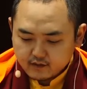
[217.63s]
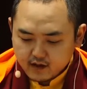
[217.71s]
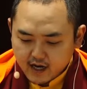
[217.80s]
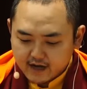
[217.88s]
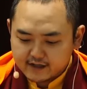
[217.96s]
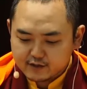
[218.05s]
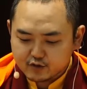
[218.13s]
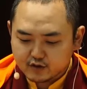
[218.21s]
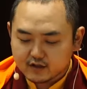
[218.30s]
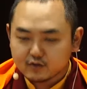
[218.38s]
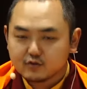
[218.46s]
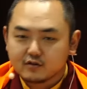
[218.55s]
hundred
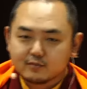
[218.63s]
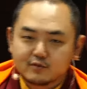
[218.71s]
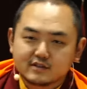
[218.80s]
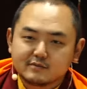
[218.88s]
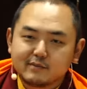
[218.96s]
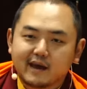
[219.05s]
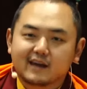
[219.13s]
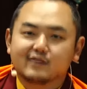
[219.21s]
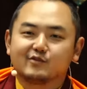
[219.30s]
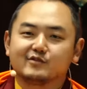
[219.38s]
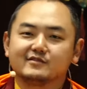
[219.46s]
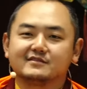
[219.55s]
dollar, no, put it back.
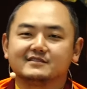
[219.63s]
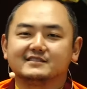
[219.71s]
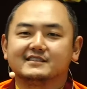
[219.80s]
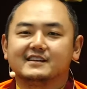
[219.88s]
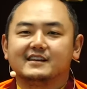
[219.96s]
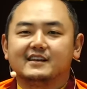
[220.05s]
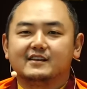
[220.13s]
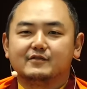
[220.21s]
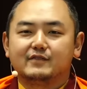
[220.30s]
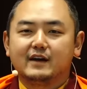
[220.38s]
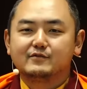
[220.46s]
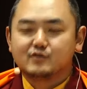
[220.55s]
You know,
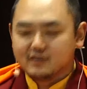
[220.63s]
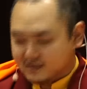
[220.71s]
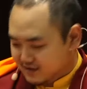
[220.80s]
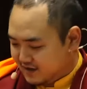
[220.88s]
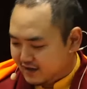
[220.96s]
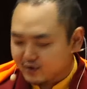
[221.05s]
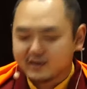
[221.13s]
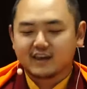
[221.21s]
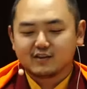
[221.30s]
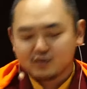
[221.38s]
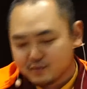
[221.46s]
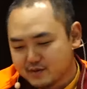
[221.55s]
five dollar, oh, okay,
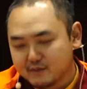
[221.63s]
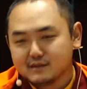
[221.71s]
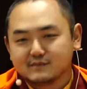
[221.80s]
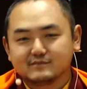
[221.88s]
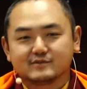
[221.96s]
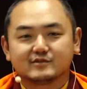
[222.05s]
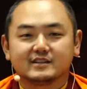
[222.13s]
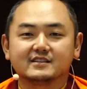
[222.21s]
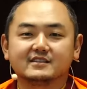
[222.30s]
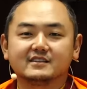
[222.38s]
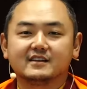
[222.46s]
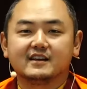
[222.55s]
no problem, right?